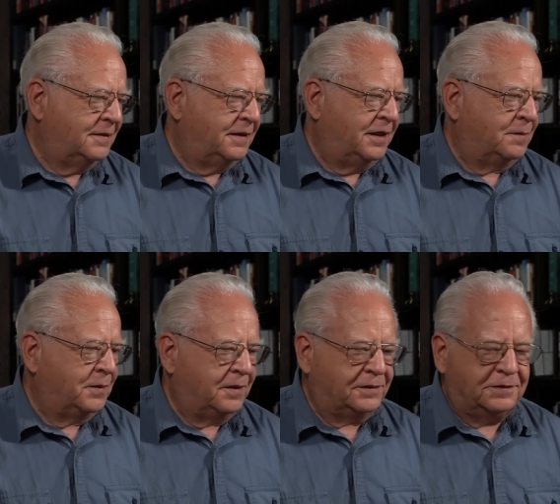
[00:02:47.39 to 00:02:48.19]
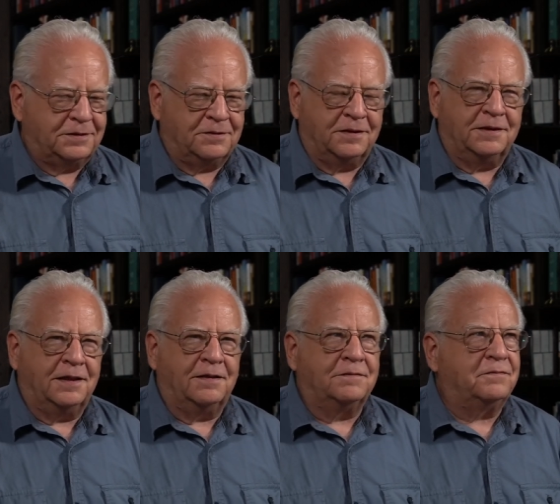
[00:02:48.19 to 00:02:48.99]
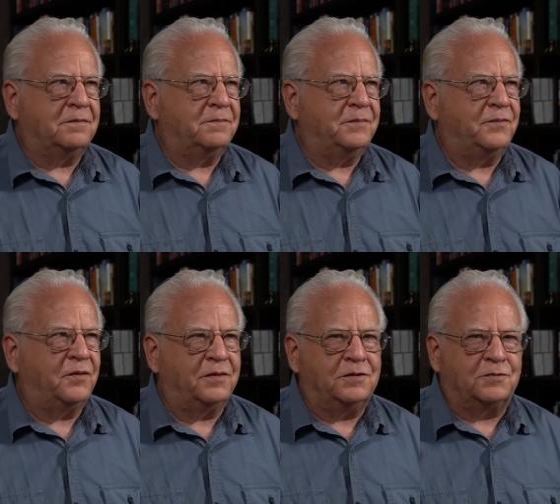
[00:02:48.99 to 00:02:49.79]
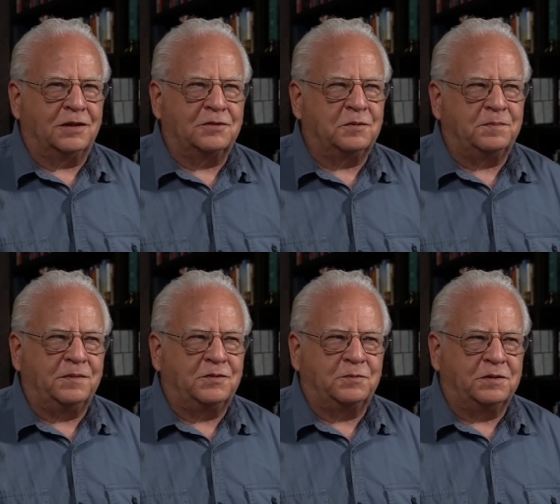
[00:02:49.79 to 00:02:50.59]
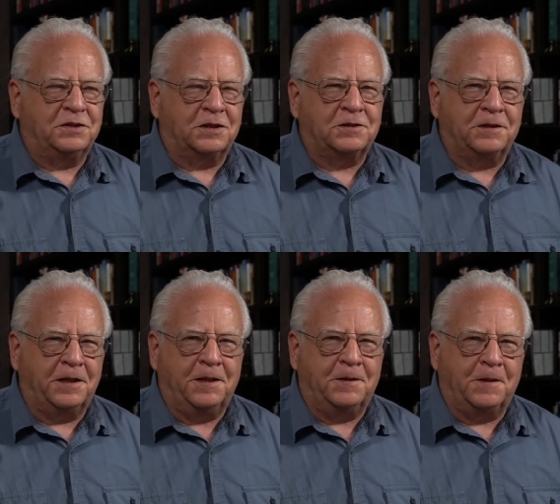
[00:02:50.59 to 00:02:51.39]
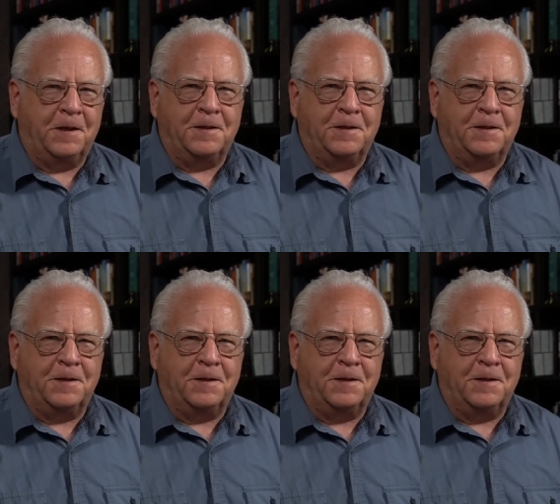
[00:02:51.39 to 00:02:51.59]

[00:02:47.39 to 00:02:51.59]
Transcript: Egg production has gone down from before. It was six to eight a day.